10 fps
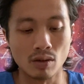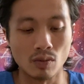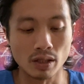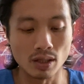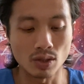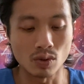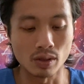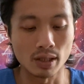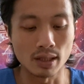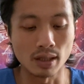What does
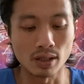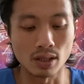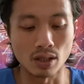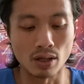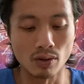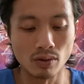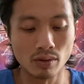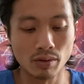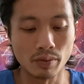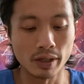Taurus need to know?
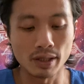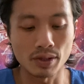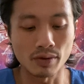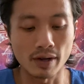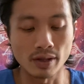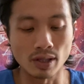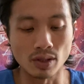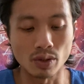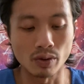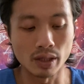What is surrounding
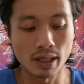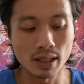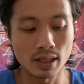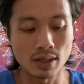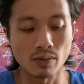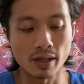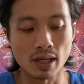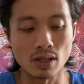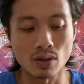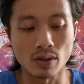Taurus? What
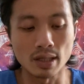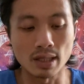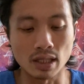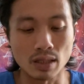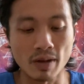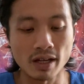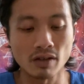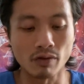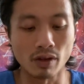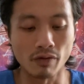can Taurus expect
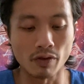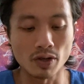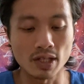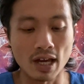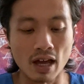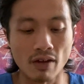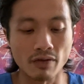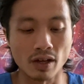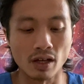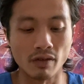for the first half
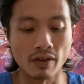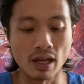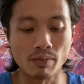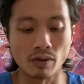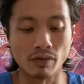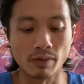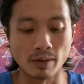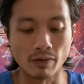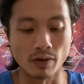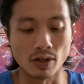of April from
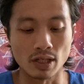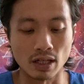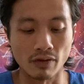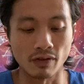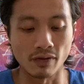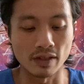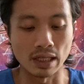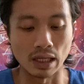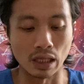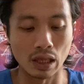the 1st
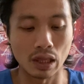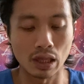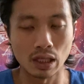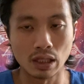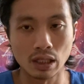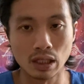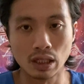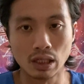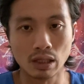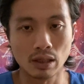to
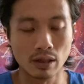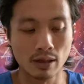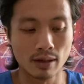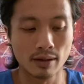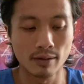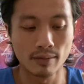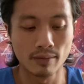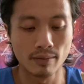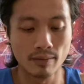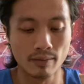
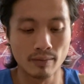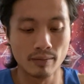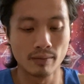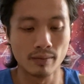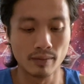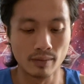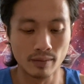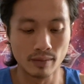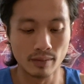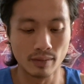15th?